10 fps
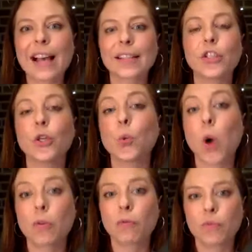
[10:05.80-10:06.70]
ask, do you
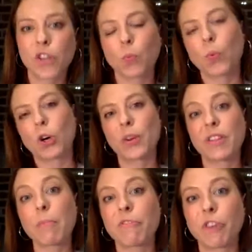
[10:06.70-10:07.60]
want to work with
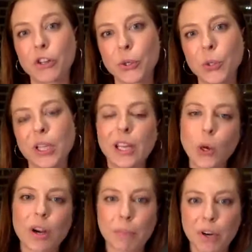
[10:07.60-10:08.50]
them virtually
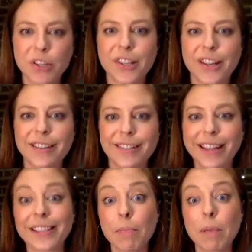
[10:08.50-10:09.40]
or in person?
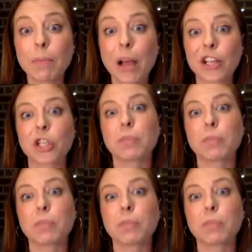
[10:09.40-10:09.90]
Like some people actually